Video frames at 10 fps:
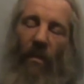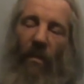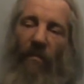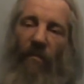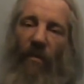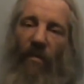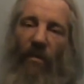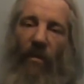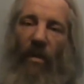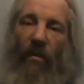If there's
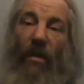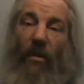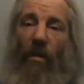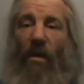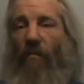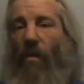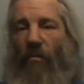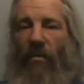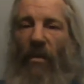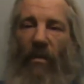only like 12
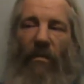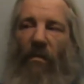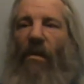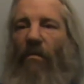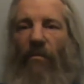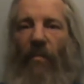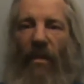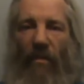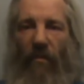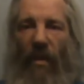bottles, then it's like, I'll just make
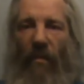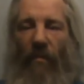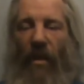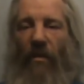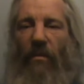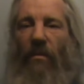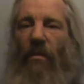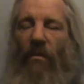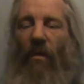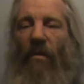a 2-gallon batch,
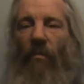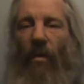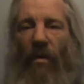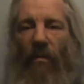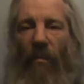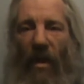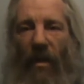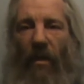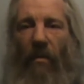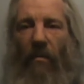because not everyone can
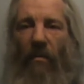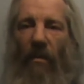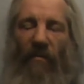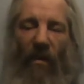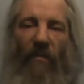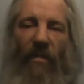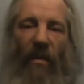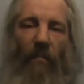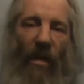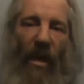make a
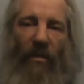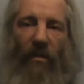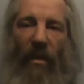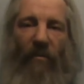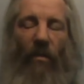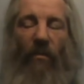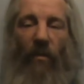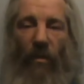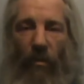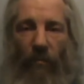5-gallon batch. They haven't got the
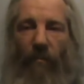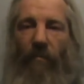room,